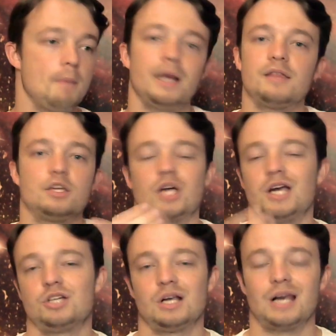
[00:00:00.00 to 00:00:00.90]
I may then
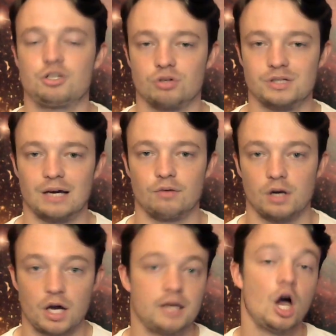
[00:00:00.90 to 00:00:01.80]
change it later on down
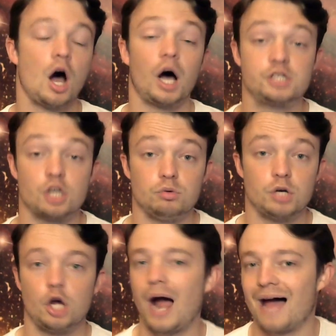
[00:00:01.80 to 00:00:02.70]
the line. I don't
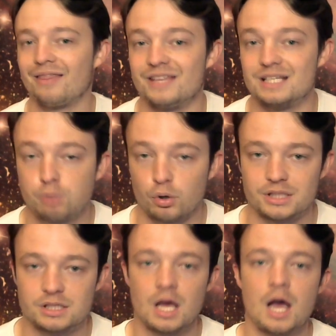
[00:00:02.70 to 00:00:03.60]
know at this
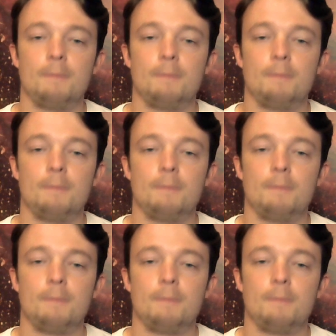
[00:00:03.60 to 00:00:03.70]
point.